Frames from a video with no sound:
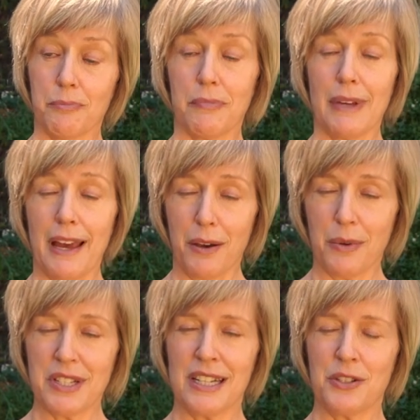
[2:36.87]

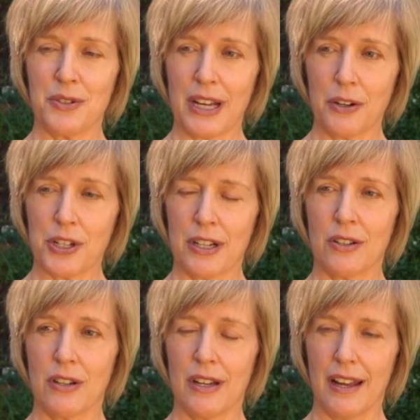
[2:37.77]
was an
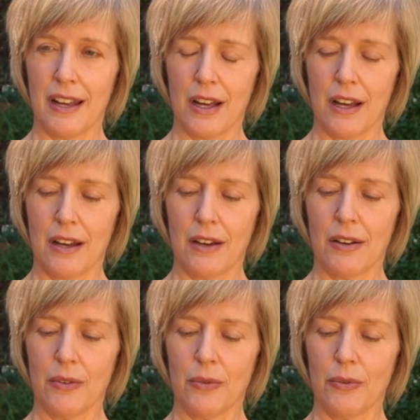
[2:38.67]
introduction
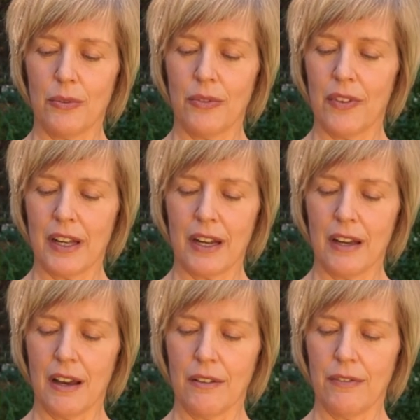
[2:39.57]
that
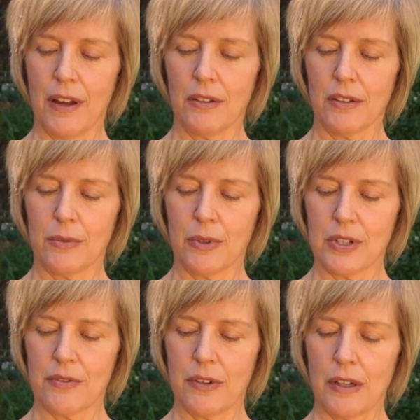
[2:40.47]
I felt
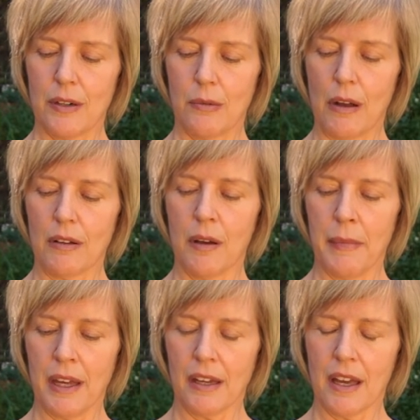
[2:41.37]
was very
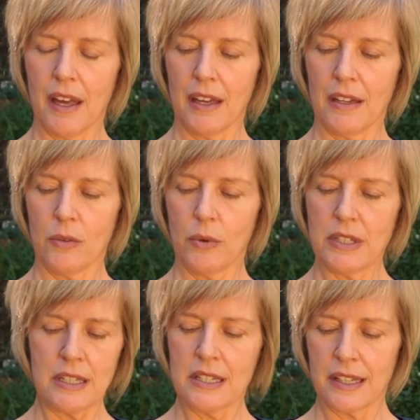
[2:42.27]
welcoming and
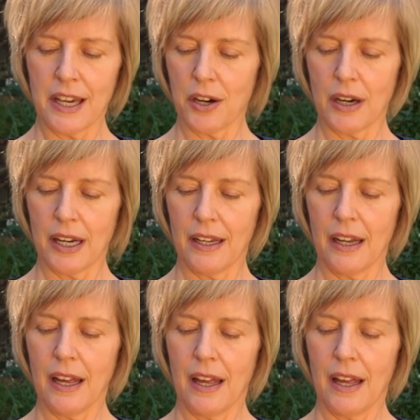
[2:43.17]
wasn't scary,